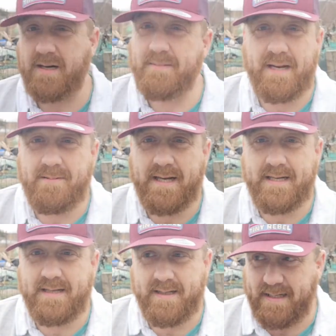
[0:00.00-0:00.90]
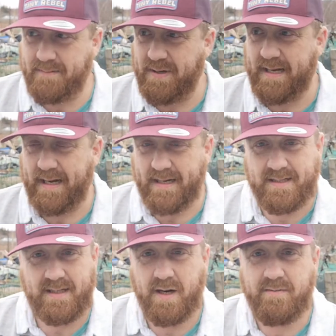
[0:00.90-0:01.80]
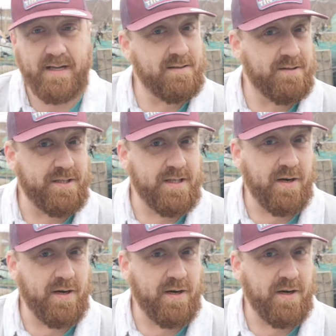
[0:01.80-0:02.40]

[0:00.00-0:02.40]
going to be an immediate thing, but it is slow release, which is